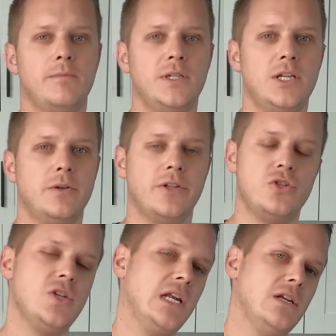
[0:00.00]
you know,
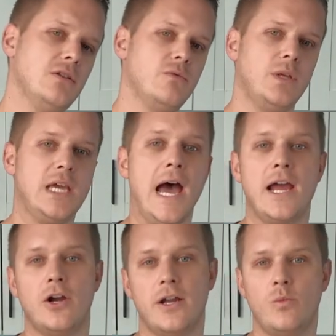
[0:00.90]
unless you get into the really
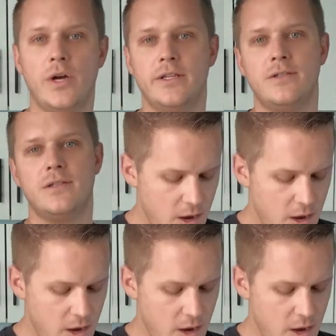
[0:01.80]
higher end ones.